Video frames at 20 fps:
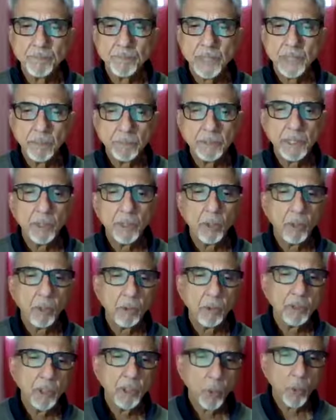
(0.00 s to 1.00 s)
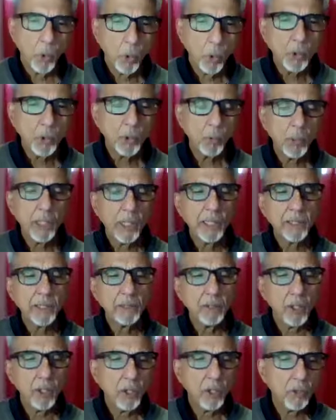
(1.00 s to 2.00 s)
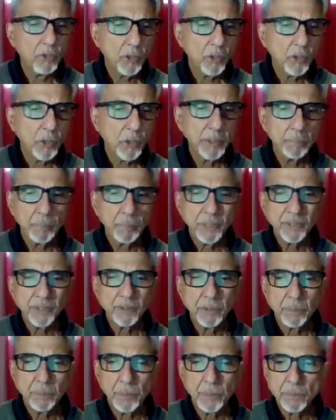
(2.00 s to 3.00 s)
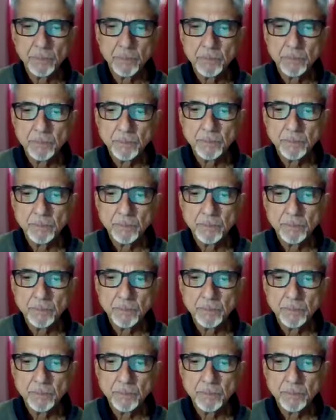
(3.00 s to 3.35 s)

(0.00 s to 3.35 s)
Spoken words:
I'm the only one all knowing principle.